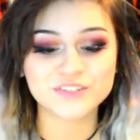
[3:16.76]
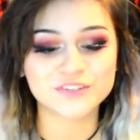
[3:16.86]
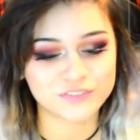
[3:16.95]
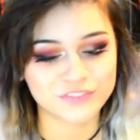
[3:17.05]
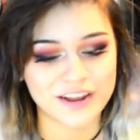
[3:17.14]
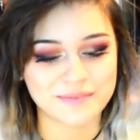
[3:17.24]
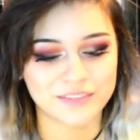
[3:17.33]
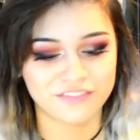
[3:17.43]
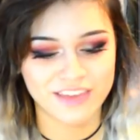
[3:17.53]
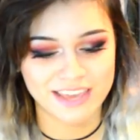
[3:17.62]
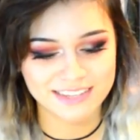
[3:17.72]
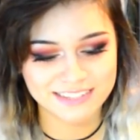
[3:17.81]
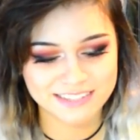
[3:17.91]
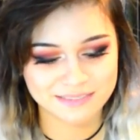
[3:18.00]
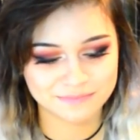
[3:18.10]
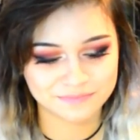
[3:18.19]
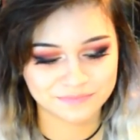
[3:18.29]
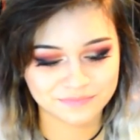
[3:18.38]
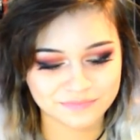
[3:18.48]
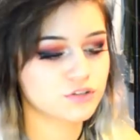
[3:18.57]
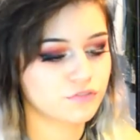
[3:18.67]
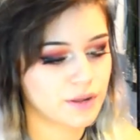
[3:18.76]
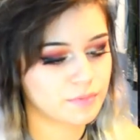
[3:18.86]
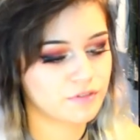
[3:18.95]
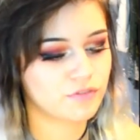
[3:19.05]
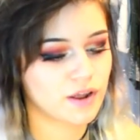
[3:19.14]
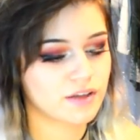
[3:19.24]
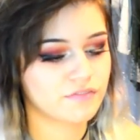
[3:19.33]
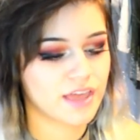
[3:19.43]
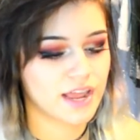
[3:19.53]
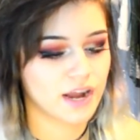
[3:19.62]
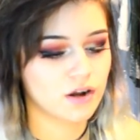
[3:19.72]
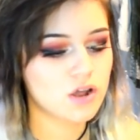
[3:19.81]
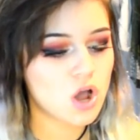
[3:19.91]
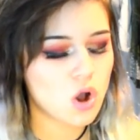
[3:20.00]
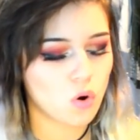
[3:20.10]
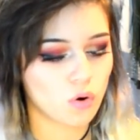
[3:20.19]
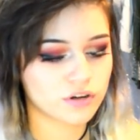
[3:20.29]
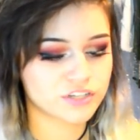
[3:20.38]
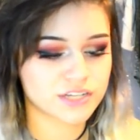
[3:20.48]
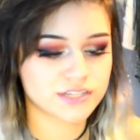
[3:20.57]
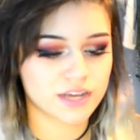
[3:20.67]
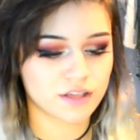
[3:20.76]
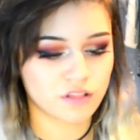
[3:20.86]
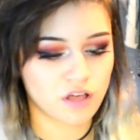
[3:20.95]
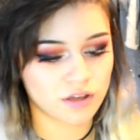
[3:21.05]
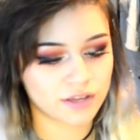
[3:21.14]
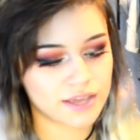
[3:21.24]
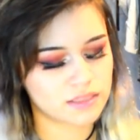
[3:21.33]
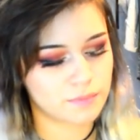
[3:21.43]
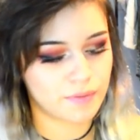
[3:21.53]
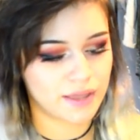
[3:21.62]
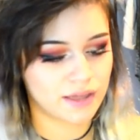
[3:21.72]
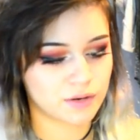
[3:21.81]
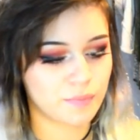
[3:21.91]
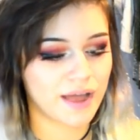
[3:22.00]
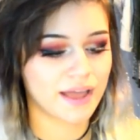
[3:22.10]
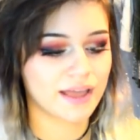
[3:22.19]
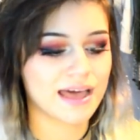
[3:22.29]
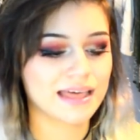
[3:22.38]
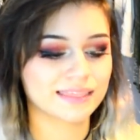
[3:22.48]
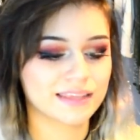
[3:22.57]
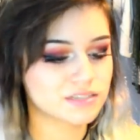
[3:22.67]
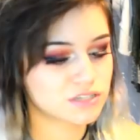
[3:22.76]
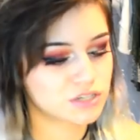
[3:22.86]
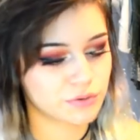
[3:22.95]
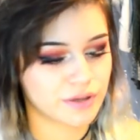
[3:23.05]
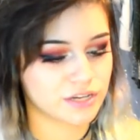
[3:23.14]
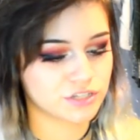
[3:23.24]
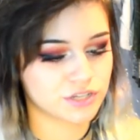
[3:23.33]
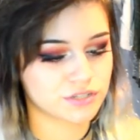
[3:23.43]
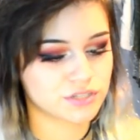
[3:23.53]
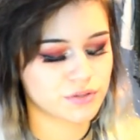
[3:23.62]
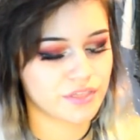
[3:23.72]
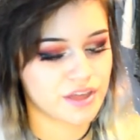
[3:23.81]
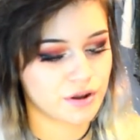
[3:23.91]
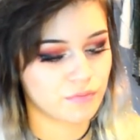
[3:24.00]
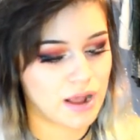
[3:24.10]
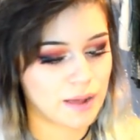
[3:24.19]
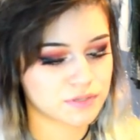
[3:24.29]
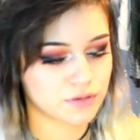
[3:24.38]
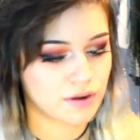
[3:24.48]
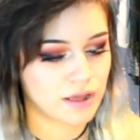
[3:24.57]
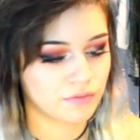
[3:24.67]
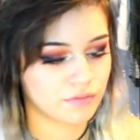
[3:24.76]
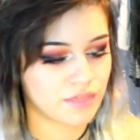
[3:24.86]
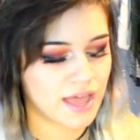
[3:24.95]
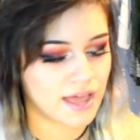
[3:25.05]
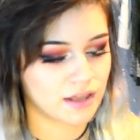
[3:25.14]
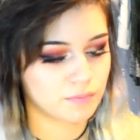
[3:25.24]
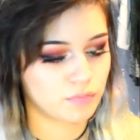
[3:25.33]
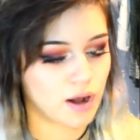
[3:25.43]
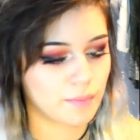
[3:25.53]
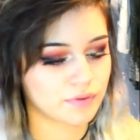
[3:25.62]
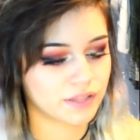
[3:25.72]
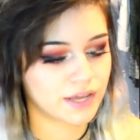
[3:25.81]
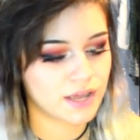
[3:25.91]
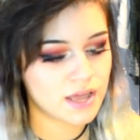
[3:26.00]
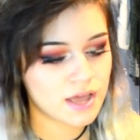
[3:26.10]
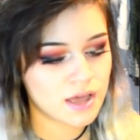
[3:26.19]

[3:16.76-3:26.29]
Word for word: to frame the face to frame the front of the hair or just elongate the band by at least two inches so that it wraps around the head properly